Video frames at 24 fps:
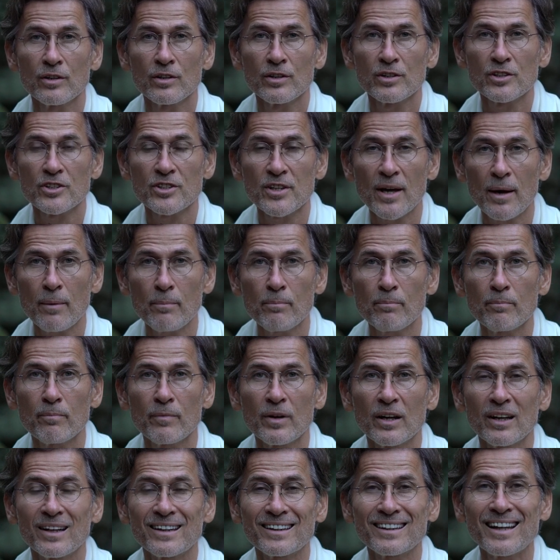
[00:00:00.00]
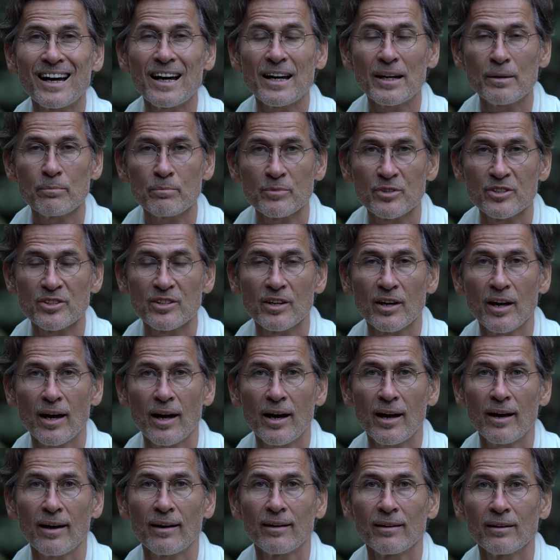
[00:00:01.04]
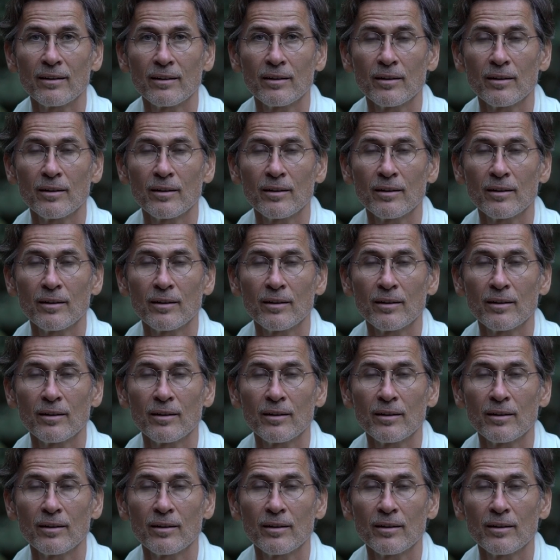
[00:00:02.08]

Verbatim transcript: some times are